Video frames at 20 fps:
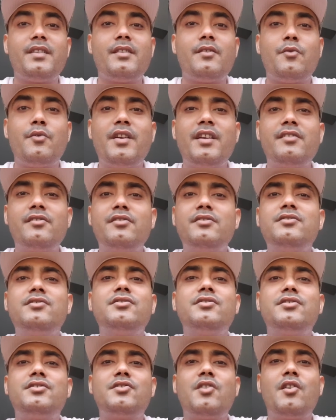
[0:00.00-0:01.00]
Now, we are not
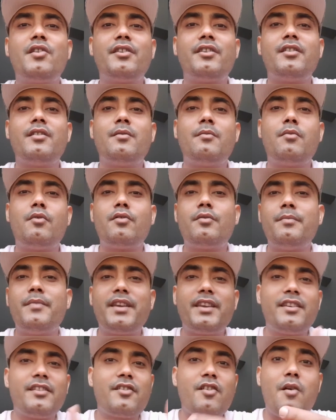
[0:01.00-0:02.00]
just talking about
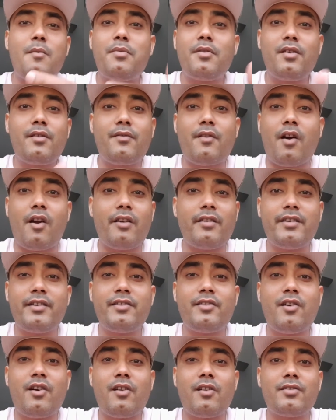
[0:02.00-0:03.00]
making couple of
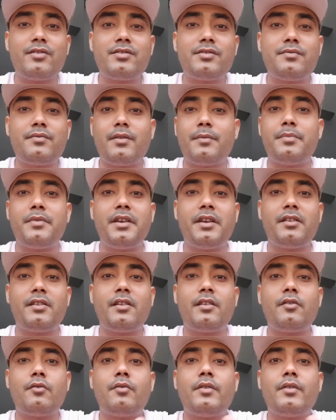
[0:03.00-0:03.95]
$100 from TikTok.